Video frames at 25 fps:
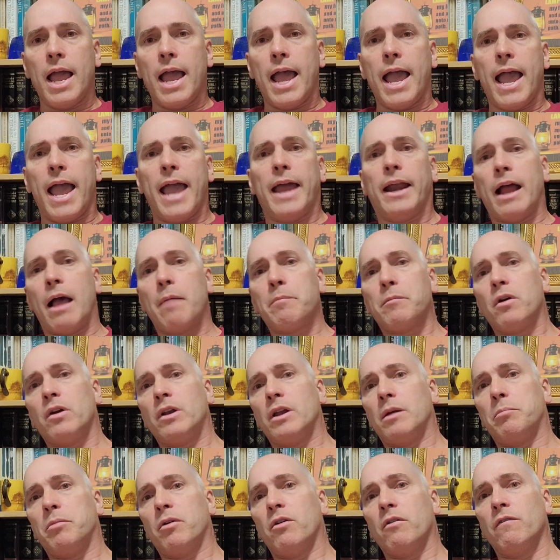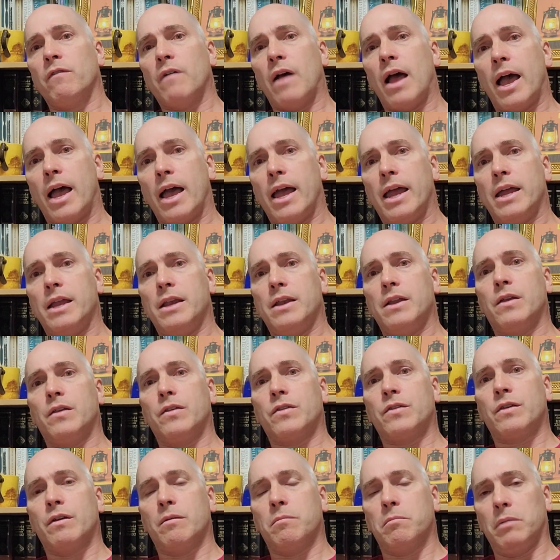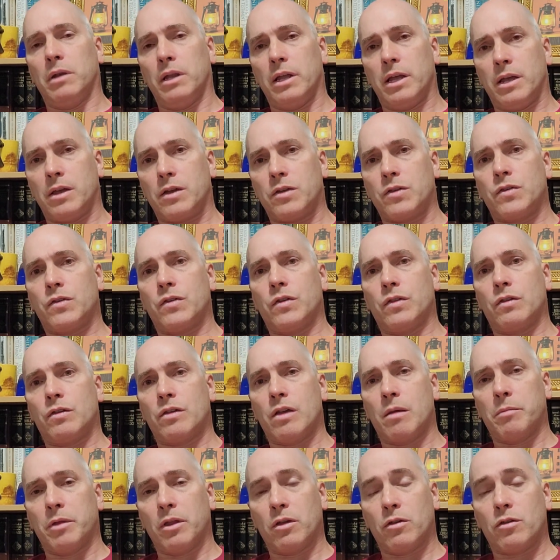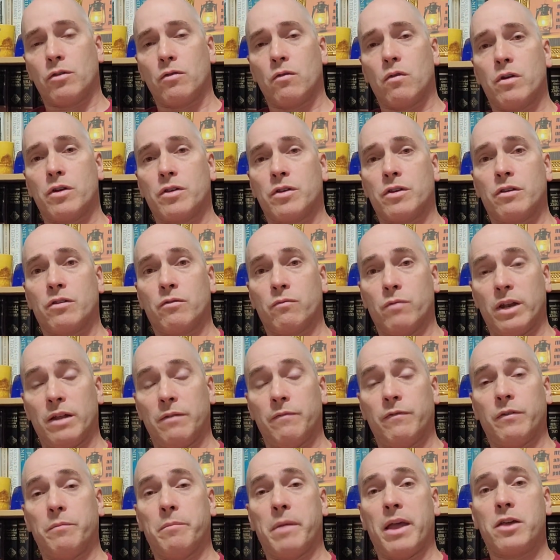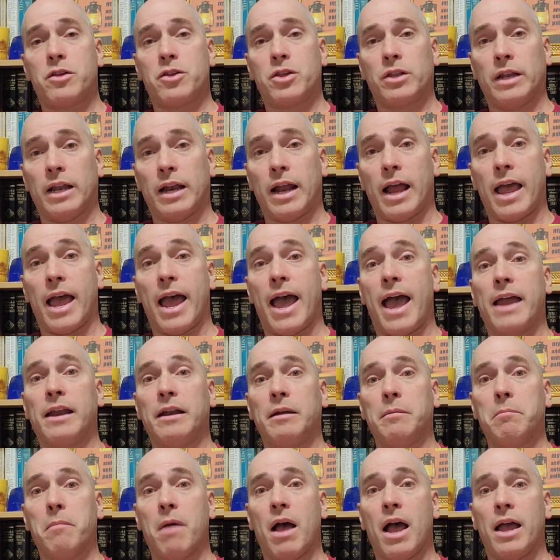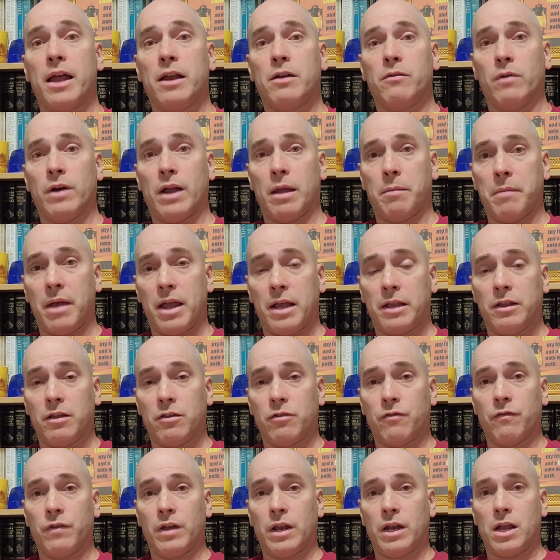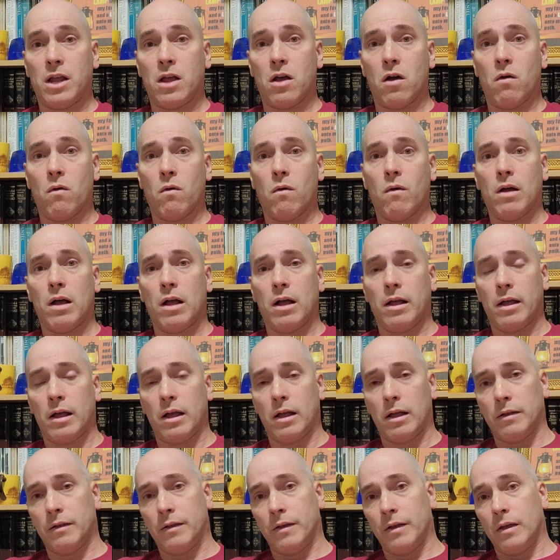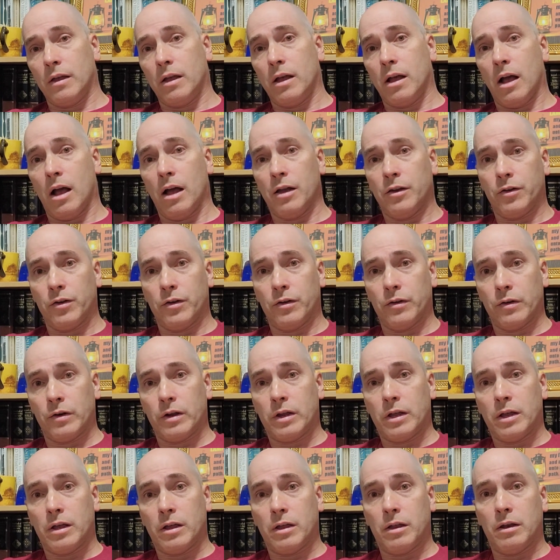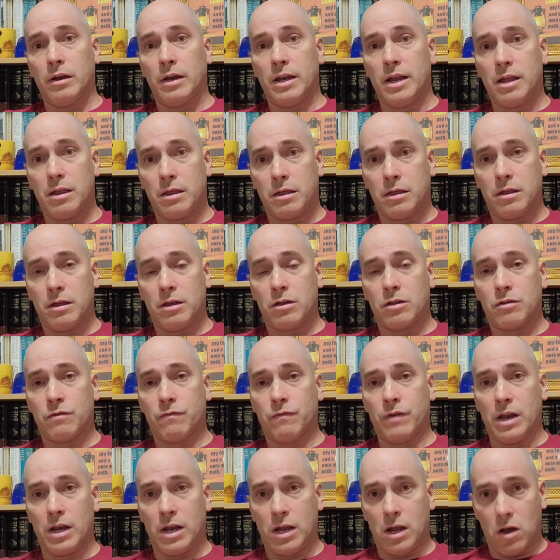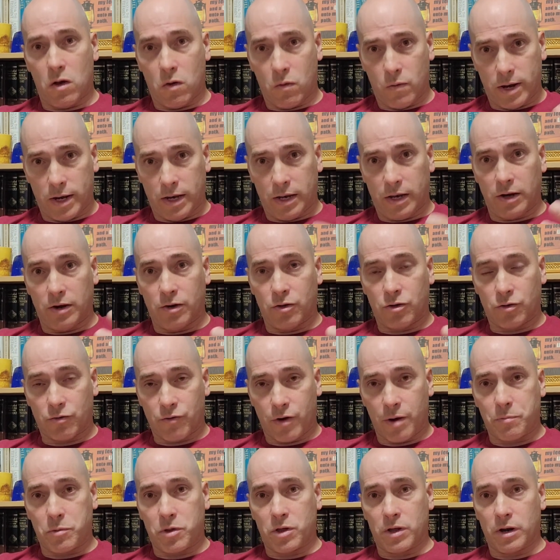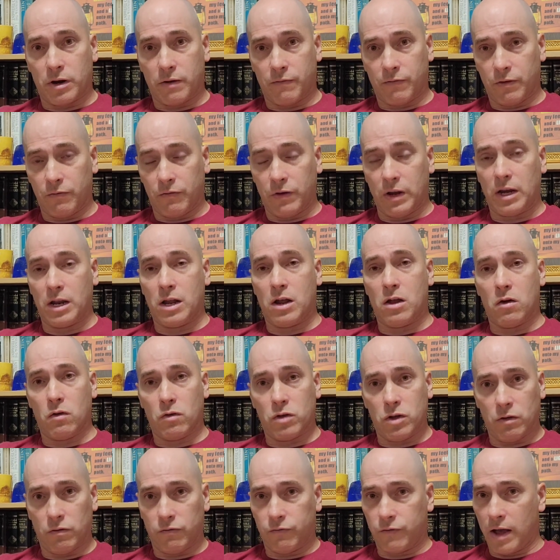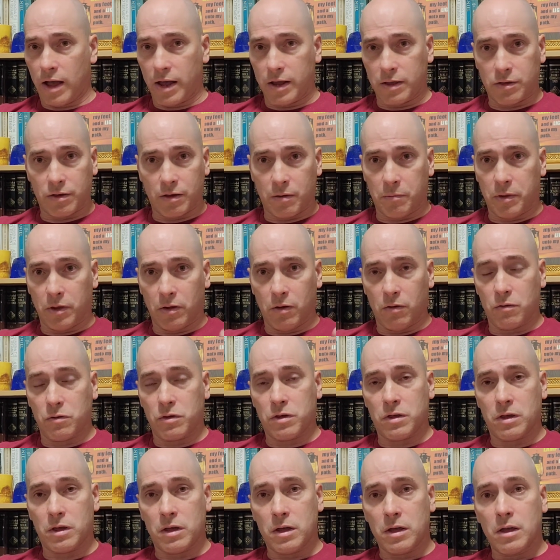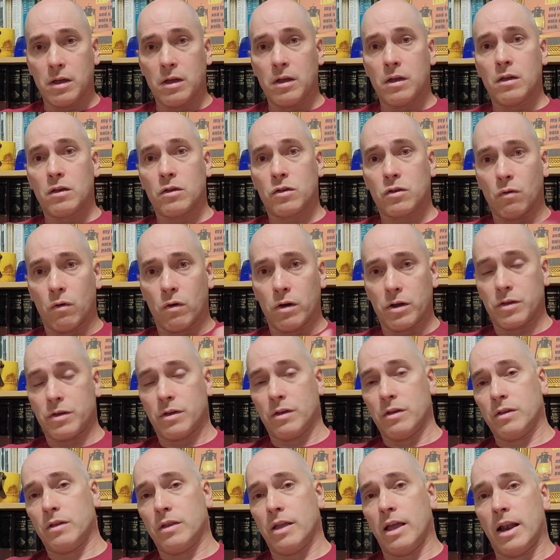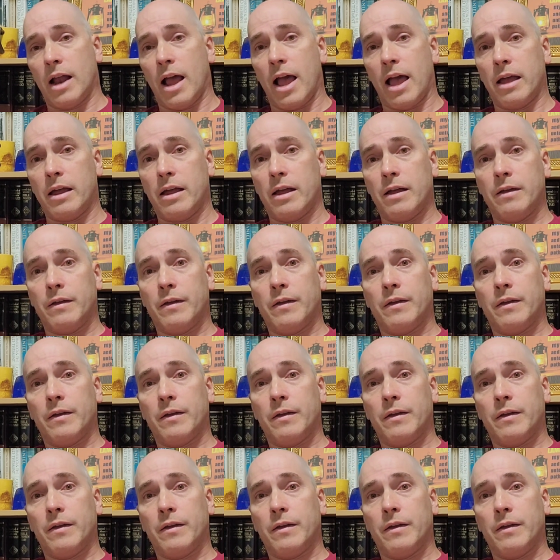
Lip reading: And I'm going to provide some links to some of the sources with information that I had in mind when I made this video. Underneath this video, in the description of the video, you'll find some of those sources that I